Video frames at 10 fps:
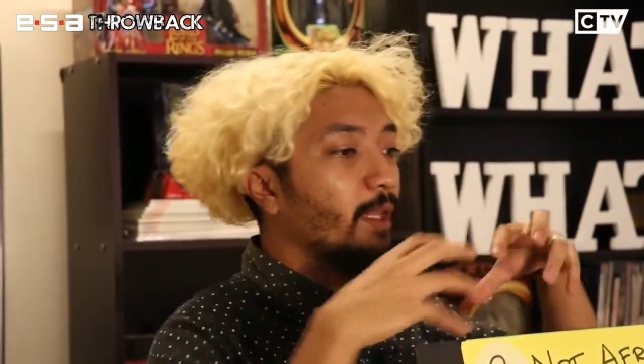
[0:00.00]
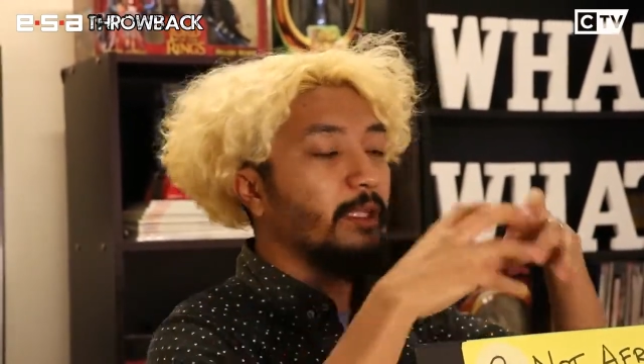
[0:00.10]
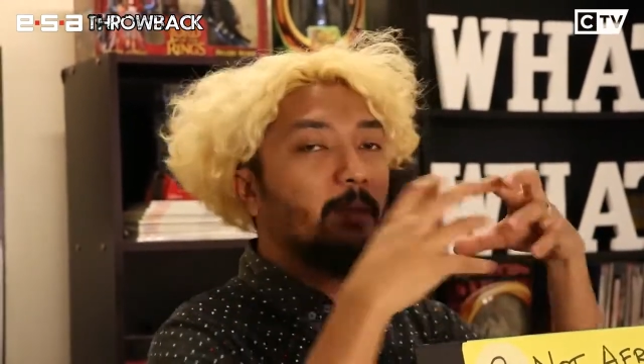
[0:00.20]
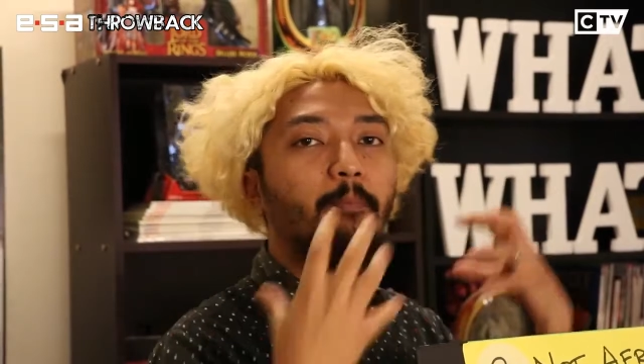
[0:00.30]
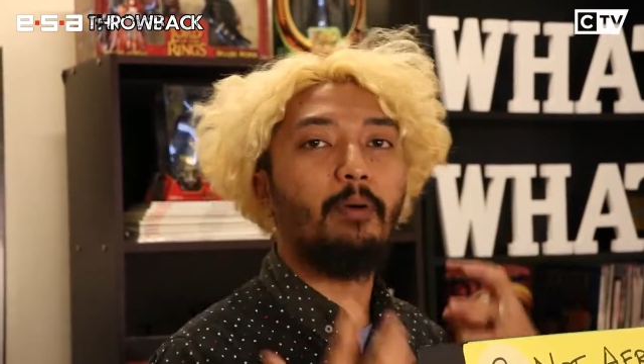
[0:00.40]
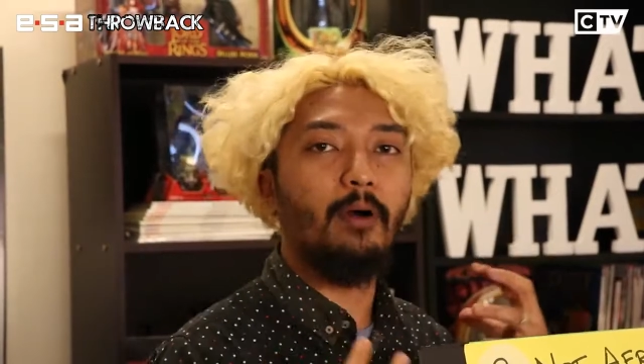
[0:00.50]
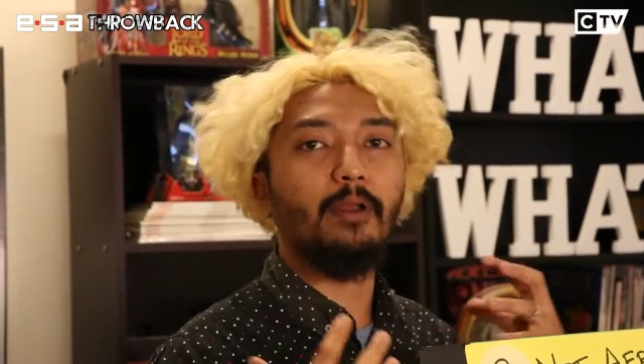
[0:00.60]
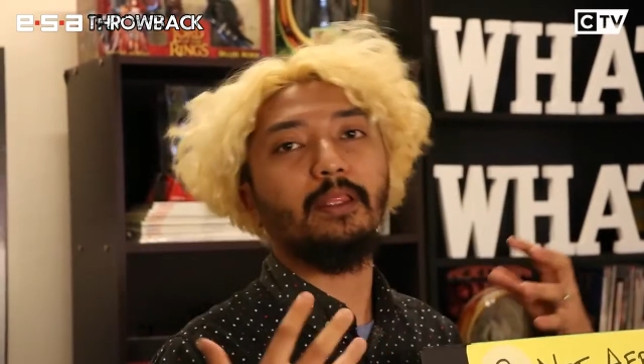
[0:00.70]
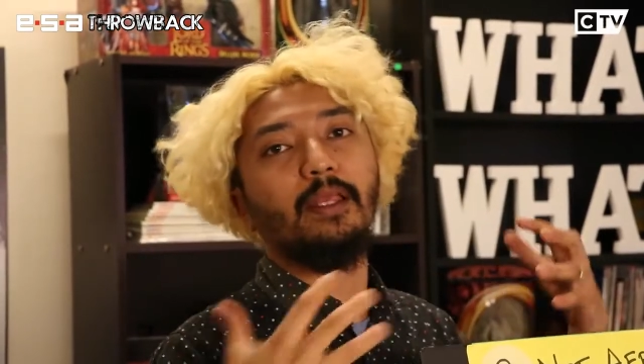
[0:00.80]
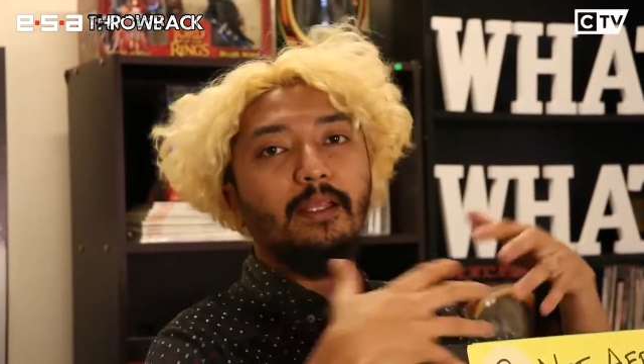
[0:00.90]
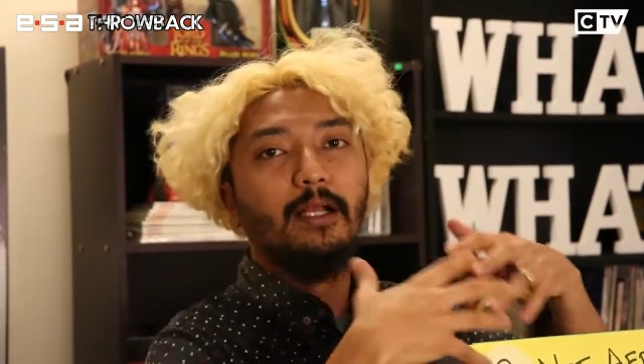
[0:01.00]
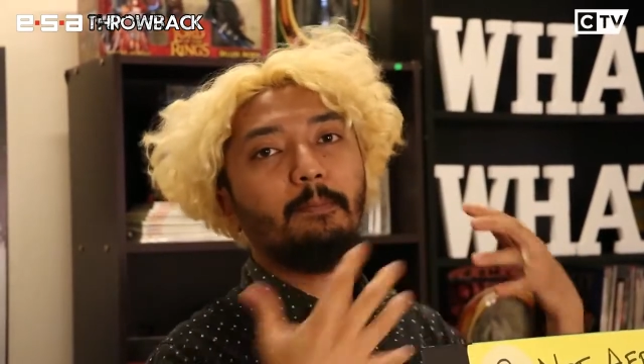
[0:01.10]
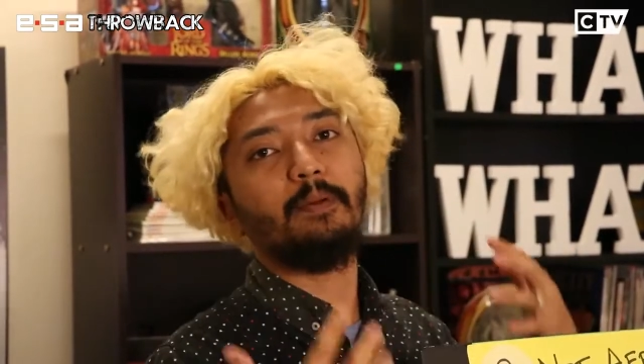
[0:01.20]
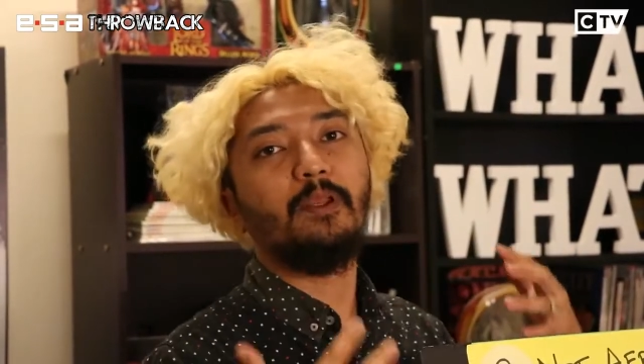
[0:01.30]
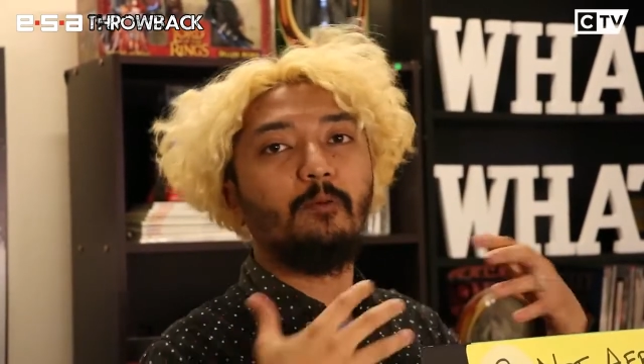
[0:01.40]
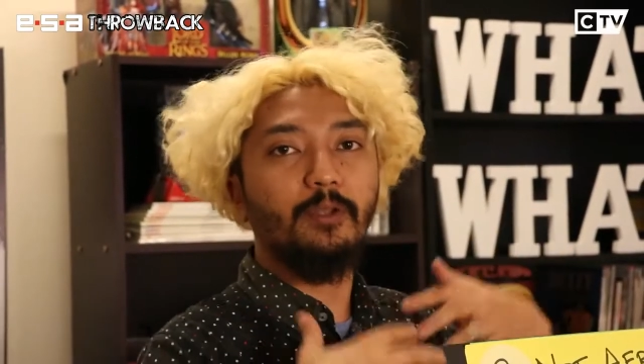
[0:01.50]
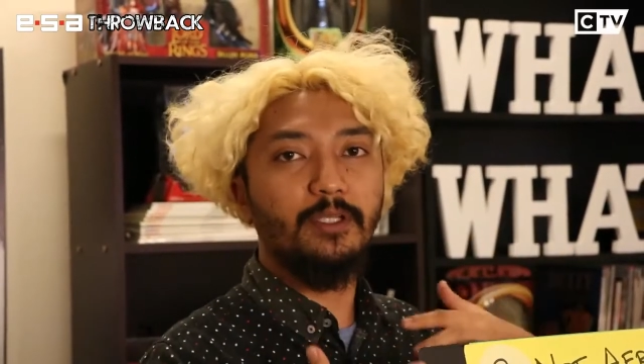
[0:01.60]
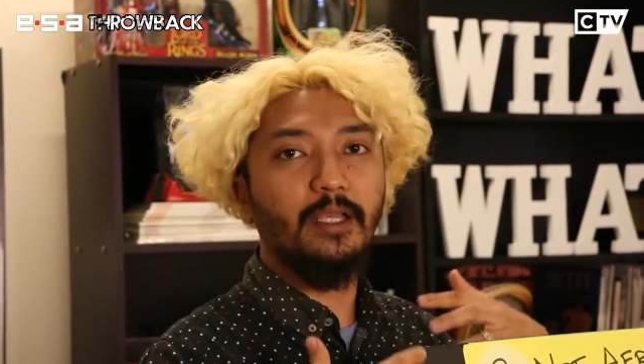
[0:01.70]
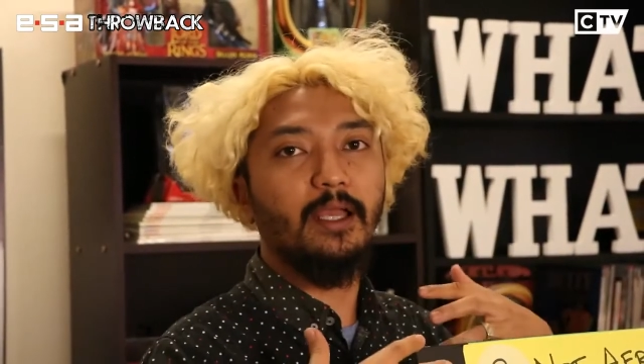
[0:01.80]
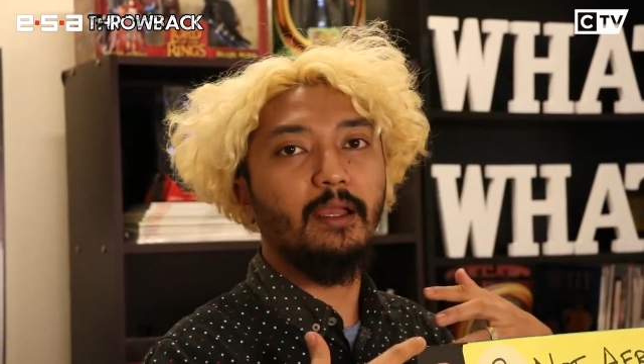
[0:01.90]
the bond that the company would
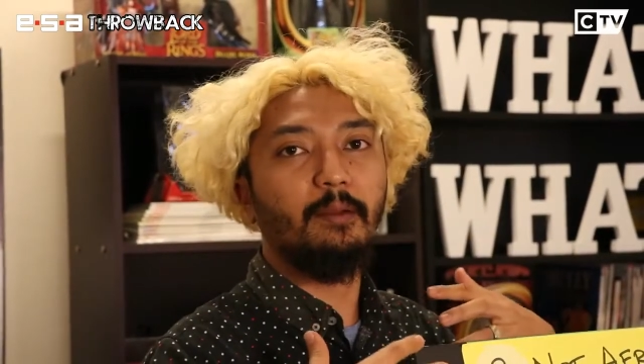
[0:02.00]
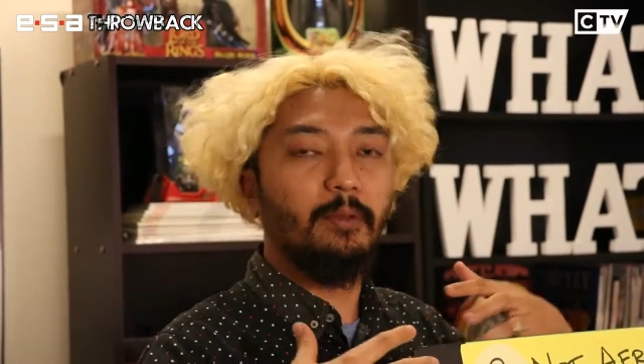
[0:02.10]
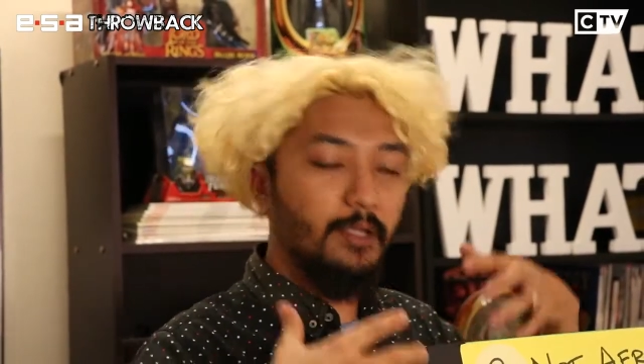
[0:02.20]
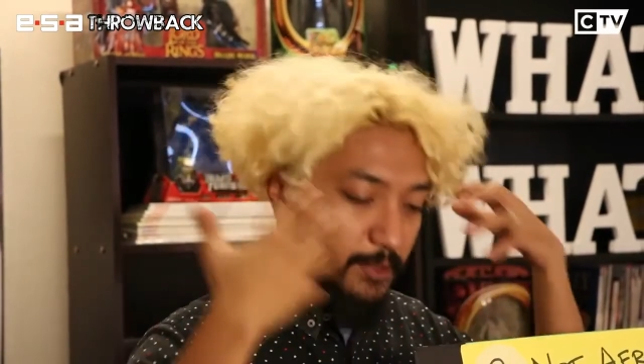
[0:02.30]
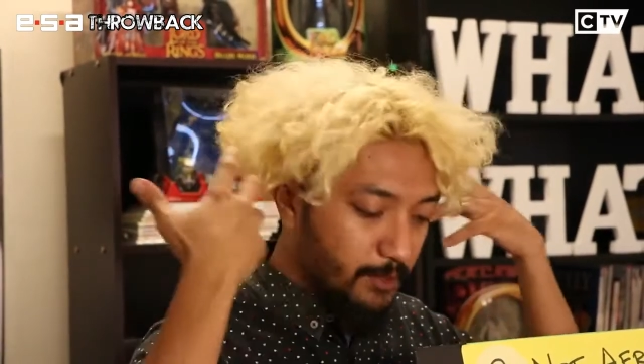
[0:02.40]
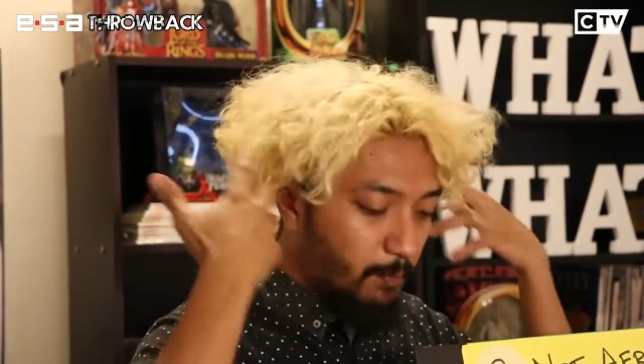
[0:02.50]
share because it's